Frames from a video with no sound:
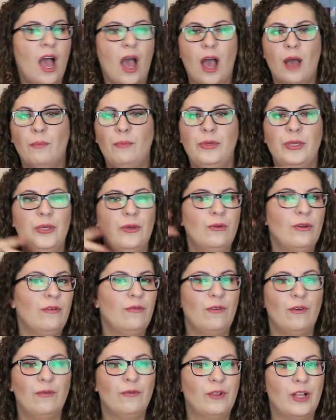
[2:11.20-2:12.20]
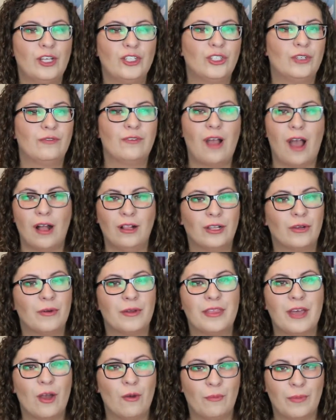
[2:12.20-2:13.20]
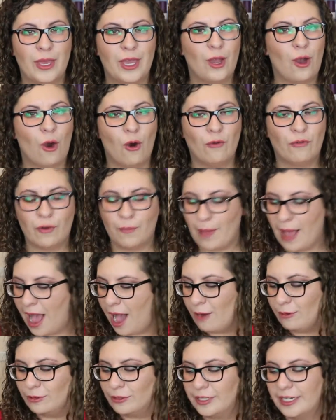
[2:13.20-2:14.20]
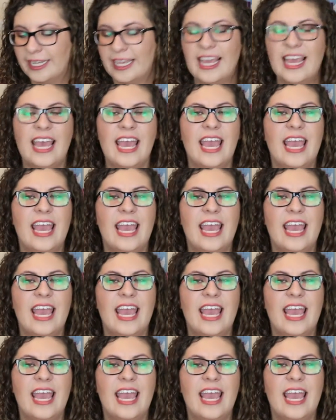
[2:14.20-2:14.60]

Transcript: a beautiful flush of color without being overpowering.